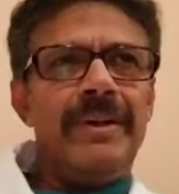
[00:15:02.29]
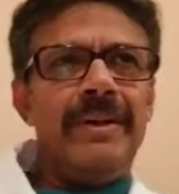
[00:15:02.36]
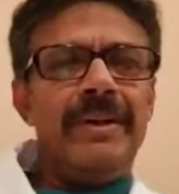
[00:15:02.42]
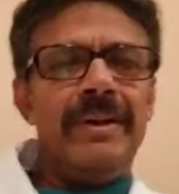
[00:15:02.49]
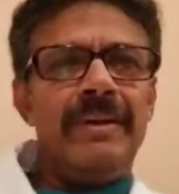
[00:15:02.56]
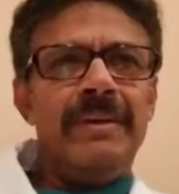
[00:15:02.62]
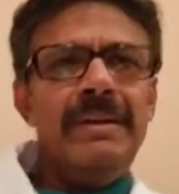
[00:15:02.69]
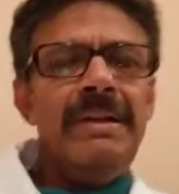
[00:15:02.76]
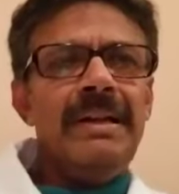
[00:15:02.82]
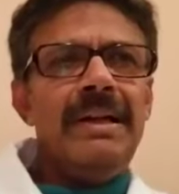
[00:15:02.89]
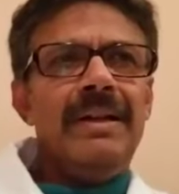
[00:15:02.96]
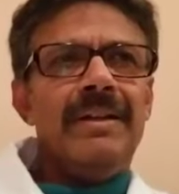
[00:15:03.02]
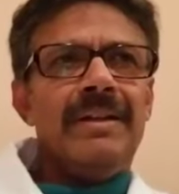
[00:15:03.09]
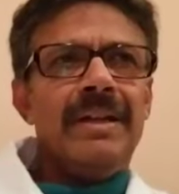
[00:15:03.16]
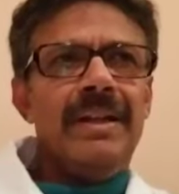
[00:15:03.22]
in
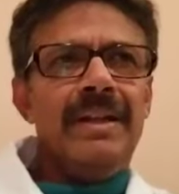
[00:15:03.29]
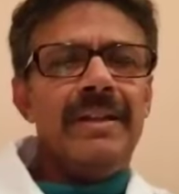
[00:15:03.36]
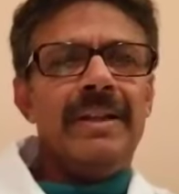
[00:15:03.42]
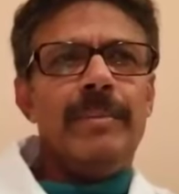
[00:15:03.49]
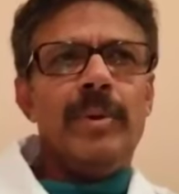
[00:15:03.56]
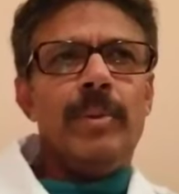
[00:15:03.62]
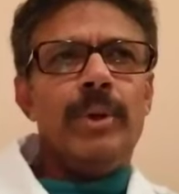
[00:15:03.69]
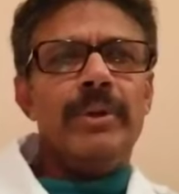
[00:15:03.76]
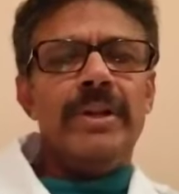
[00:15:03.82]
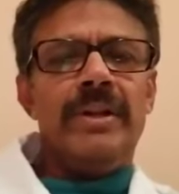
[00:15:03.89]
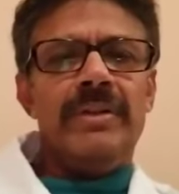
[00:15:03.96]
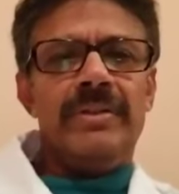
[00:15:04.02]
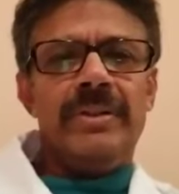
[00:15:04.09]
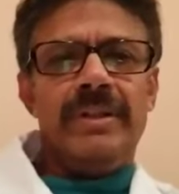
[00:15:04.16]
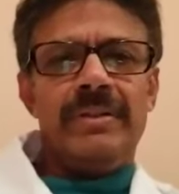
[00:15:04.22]
telling them about the
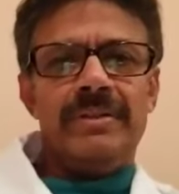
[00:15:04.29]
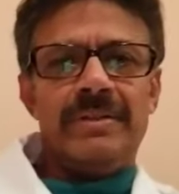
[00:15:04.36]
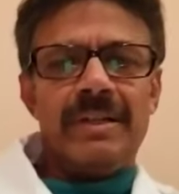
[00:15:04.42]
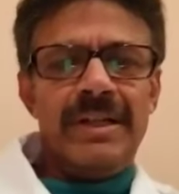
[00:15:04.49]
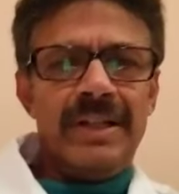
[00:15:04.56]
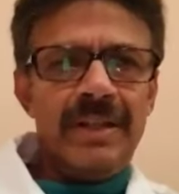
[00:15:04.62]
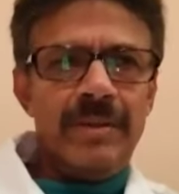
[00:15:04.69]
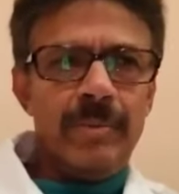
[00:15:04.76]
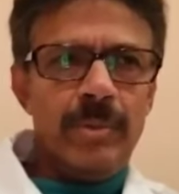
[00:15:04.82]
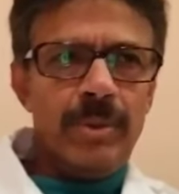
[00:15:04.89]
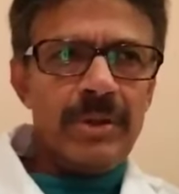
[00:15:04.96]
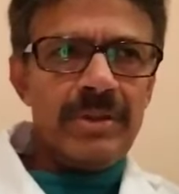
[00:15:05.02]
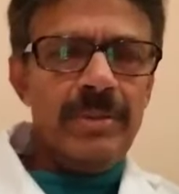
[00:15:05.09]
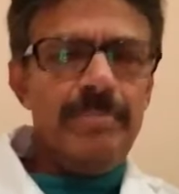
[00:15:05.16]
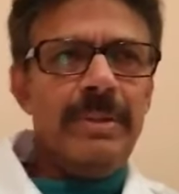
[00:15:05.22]
disease, telling them
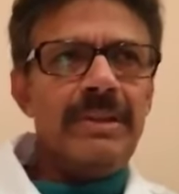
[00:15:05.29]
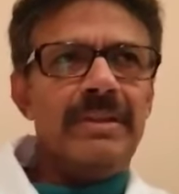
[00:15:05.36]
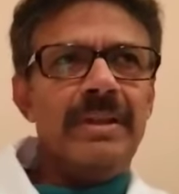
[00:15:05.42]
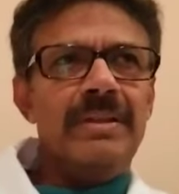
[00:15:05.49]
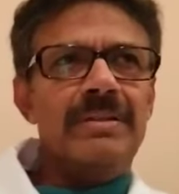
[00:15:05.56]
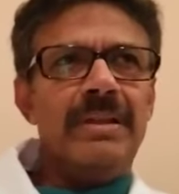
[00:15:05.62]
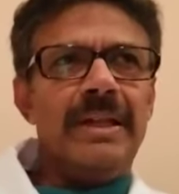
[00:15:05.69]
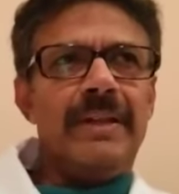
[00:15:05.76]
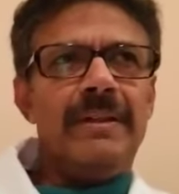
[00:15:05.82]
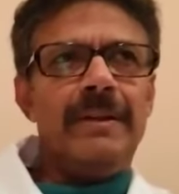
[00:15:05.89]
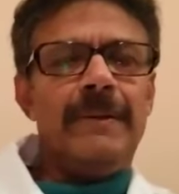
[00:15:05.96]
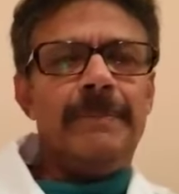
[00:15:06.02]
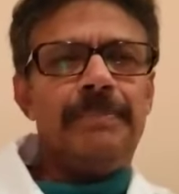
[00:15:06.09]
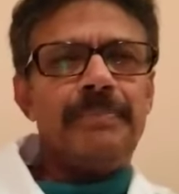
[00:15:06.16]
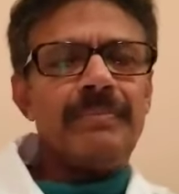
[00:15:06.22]
about simple things like
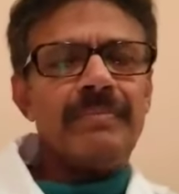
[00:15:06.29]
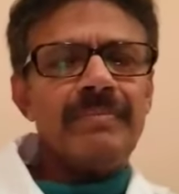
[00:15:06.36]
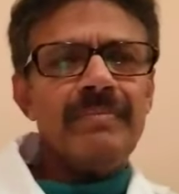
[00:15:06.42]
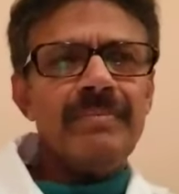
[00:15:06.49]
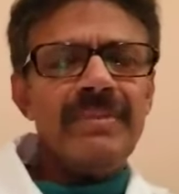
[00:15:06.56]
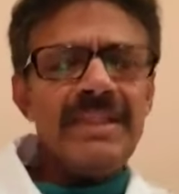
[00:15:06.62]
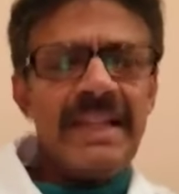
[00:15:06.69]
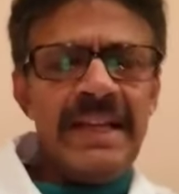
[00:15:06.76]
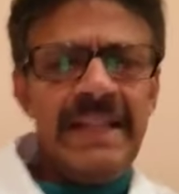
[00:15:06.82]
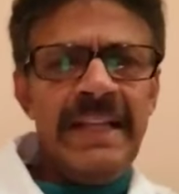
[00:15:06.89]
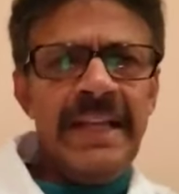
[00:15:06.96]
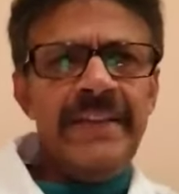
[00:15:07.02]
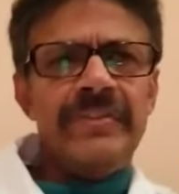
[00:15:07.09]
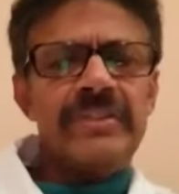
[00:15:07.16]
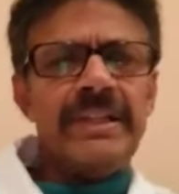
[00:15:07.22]

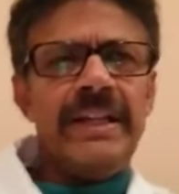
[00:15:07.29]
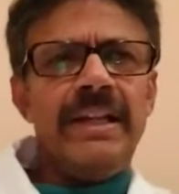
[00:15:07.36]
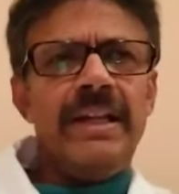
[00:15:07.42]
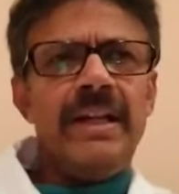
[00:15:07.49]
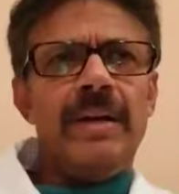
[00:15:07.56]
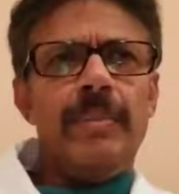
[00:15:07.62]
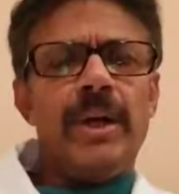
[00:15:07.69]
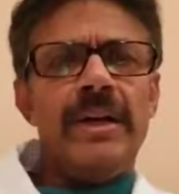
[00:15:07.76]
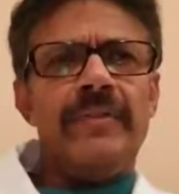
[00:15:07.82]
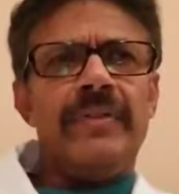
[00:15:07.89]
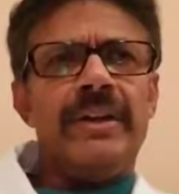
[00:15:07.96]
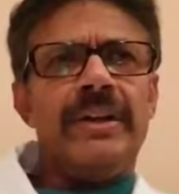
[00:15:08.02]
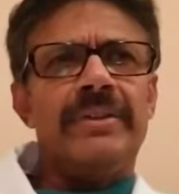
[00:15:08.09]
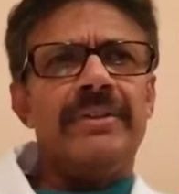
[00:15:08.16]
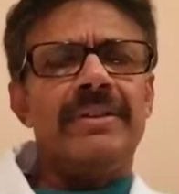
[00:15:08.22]
lifestyle
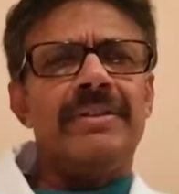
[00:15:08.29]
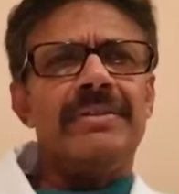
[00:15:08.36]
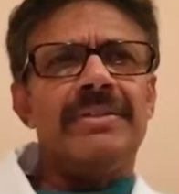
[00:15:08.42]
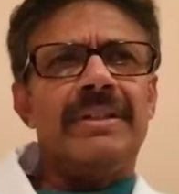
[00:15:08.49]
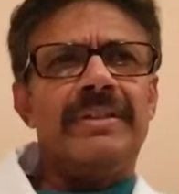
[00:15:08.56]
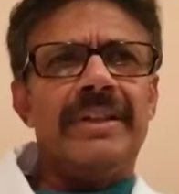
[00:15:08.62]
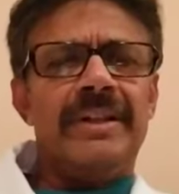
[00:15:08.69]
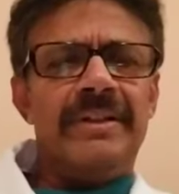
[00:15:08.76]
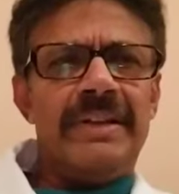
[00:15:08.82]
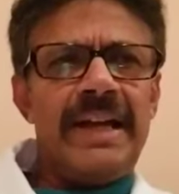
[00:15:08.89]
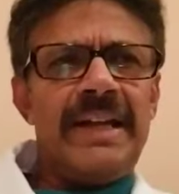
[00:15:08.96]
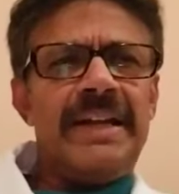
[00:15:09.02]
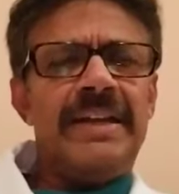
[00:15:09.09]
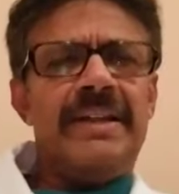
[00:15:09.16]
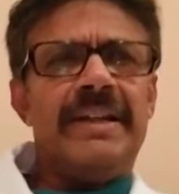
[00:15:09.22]
modifications, and then
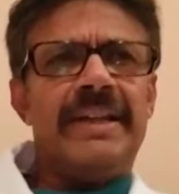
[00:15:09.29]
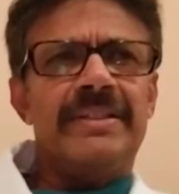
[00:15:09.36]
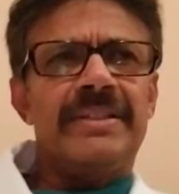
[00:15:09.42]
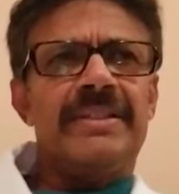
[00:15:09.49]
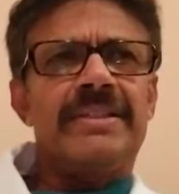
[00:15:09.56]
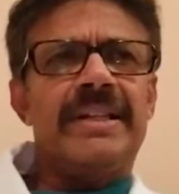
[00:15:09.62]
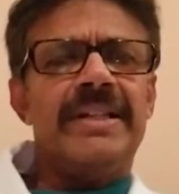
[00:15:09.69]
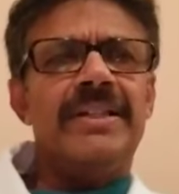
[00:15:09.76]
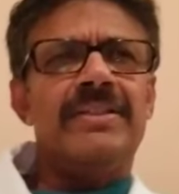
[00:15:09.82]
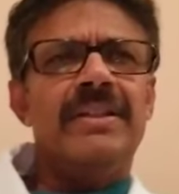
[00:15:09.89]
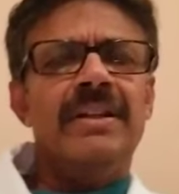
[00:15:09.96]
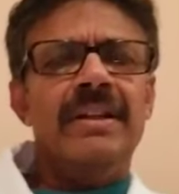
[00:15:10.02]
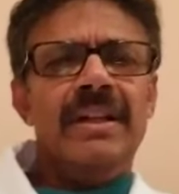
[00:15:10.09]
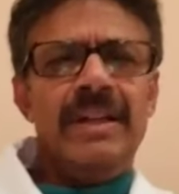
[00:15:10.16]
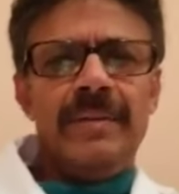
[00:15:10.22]
diet, exercise,
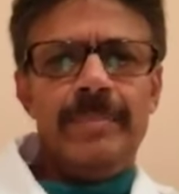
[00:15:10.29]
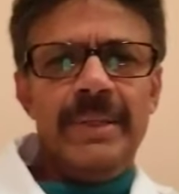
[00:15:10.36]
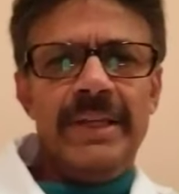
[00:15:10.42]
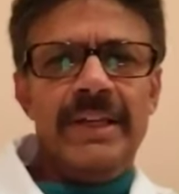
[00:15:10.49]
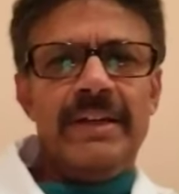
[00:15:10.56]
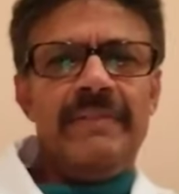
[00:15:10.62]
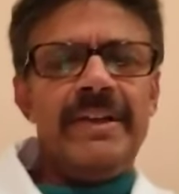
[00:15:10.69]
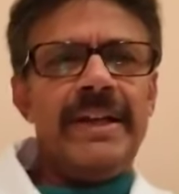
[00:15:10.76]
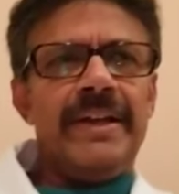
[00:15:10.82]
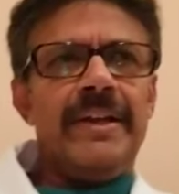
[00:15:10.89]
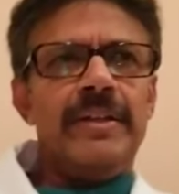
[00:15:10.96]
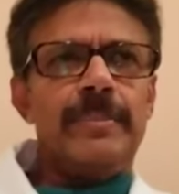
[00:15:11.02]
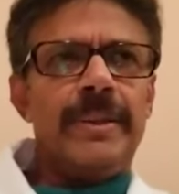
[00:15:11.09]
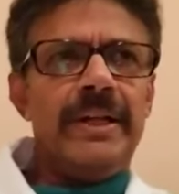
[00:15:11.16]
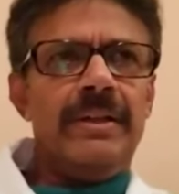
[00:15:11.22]
being aware,
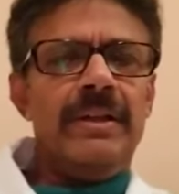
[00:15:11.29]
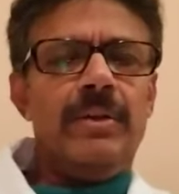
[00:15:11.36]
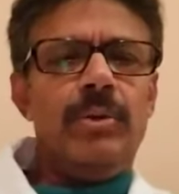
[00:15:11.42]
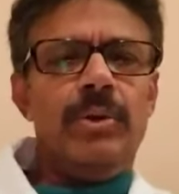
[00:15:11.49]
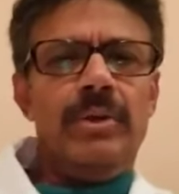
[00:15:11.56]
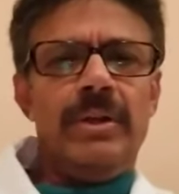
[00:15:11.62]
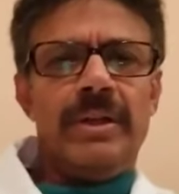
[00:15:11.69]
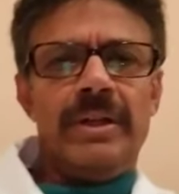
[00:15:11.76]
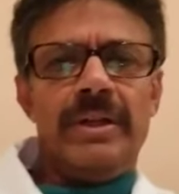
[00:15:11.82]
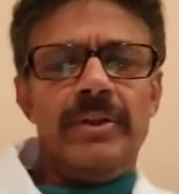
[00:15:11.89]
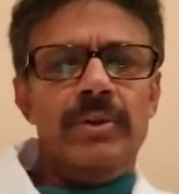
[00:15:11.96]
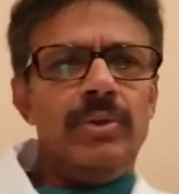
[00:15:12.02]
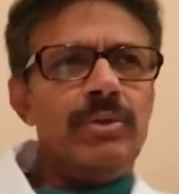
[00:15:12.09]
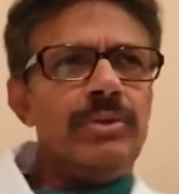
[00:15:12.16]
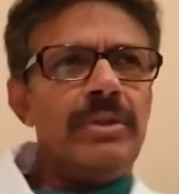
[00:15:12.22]
and spread the good
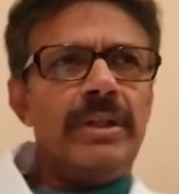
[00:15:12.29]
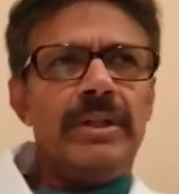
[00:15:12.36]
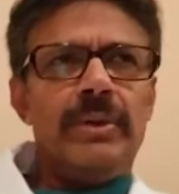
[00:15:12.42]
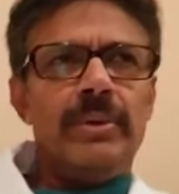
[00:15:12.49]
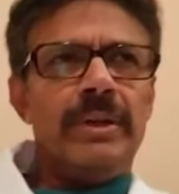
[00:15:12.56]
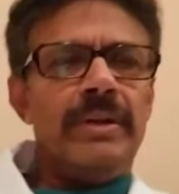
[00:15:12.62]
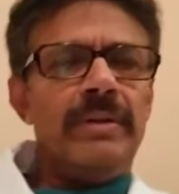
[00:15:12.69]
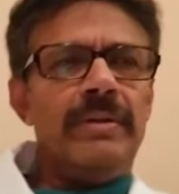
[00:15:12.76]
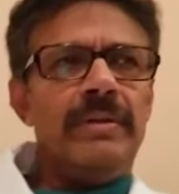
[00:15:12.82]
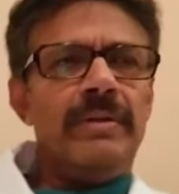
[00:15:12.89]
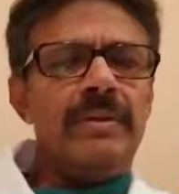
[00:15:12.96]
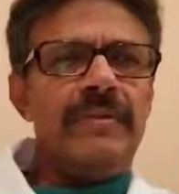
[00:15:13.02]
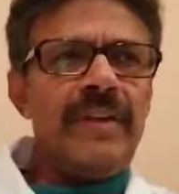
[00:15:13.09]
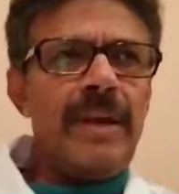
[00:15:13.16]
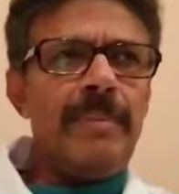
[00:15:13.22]
news to
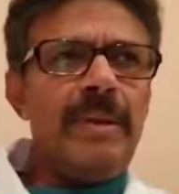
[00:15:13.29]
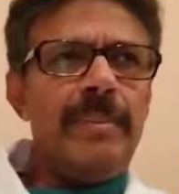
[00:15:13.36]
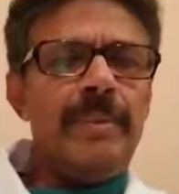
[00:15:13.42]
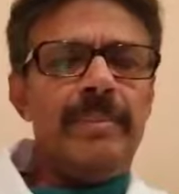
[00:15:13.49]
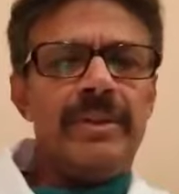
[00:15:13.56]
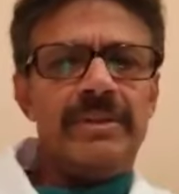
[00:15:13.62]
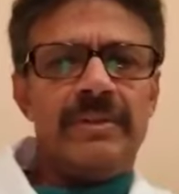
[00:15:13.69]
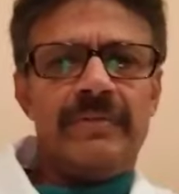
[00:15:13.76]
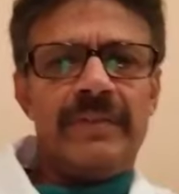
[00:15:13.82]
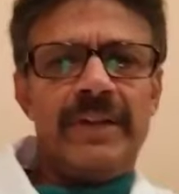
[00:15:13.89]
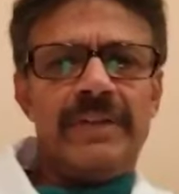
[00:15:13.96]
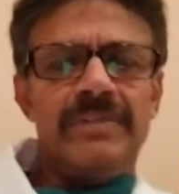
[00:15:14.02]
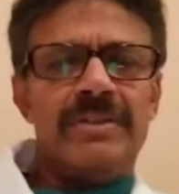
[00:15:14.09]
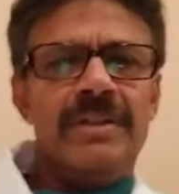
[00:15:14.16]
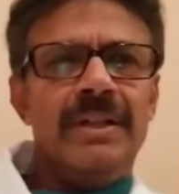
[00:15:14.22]
the family members and
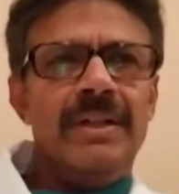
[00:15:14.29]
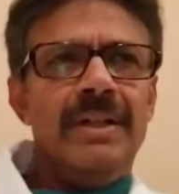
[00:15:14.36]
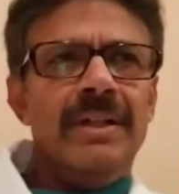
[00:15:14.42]
friends,